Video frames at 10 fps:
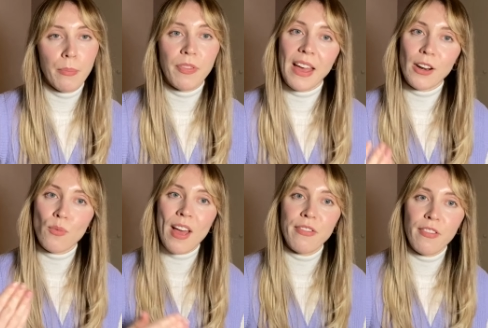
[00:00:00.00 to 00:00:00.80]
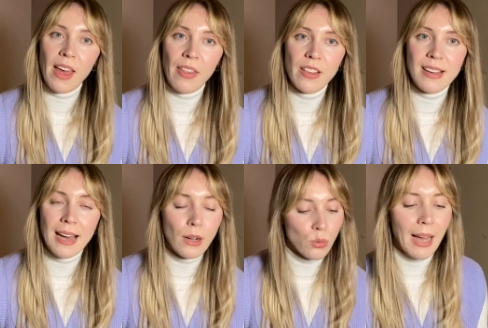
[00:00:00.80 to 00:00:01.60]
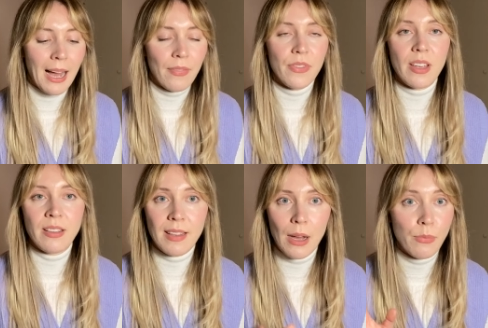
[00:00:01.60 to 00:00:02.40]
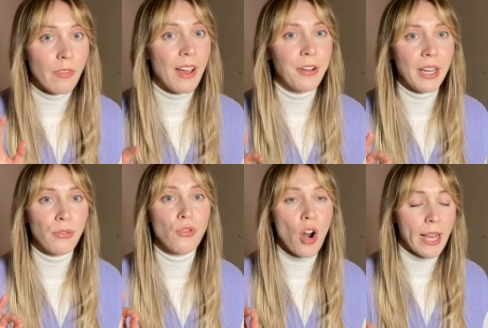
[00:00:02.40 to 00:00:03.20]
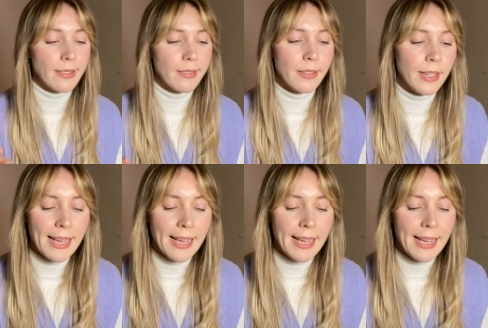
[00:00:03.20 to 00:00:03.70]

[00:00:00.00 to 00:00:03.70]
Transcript: but then I read further down and it sounds very interesting.